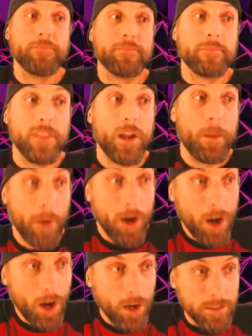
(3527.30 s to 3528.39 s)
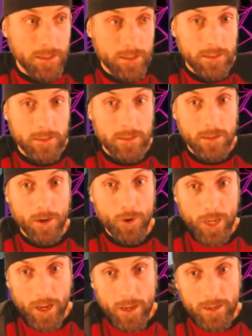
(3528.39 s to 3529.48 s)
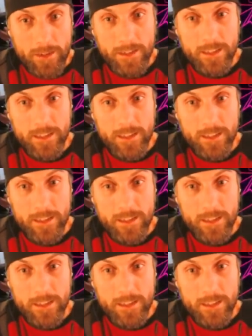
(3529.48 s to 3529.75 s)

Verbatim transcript: They're bugs, okay?